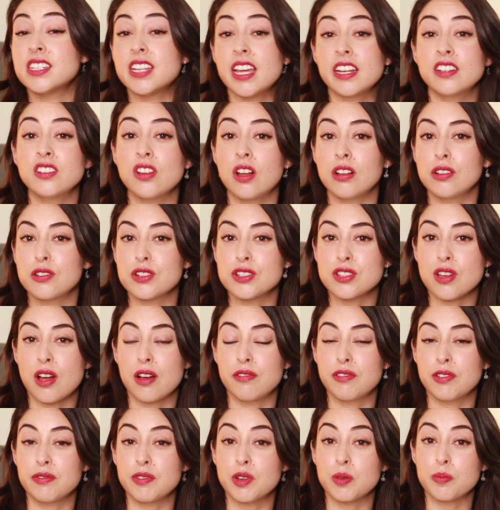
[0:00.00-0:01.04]
$10
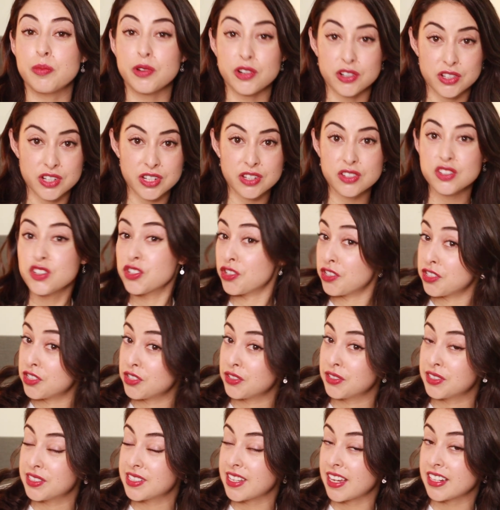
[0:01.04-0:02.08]
off of your purchase should
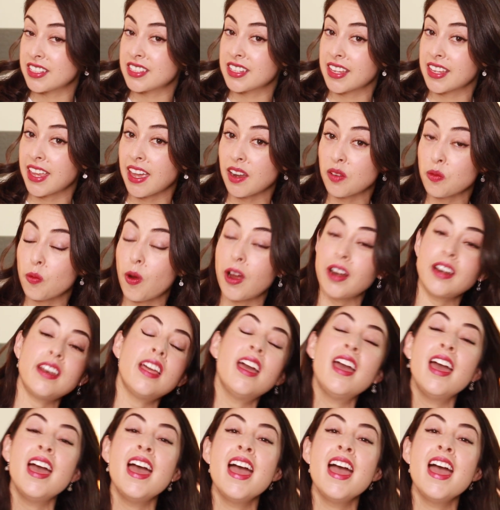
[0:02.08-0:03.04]
you decide to get one,